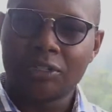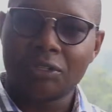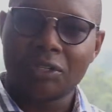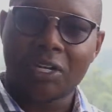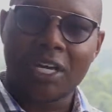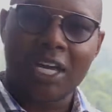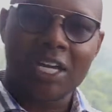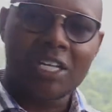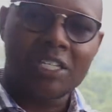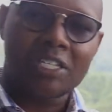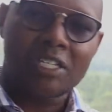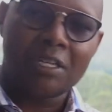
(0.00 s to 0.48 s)
to
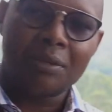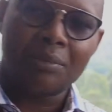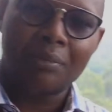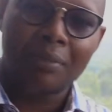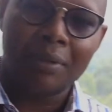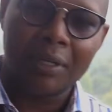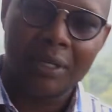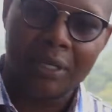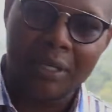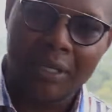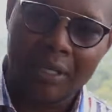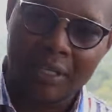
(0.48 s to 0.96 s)

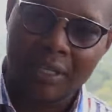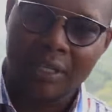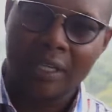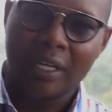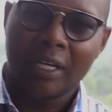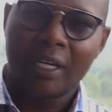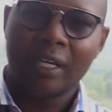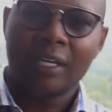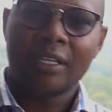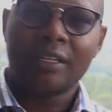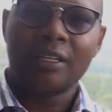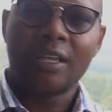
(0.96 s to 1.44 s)
KCB,
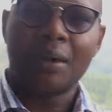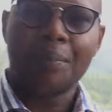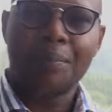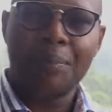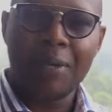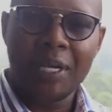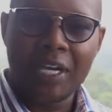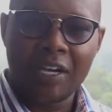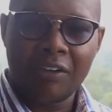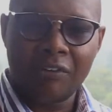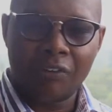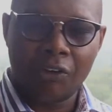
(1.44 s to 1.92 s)
the
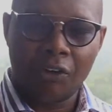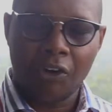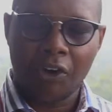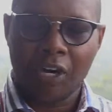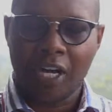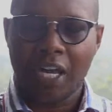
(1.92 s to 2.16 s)
big four,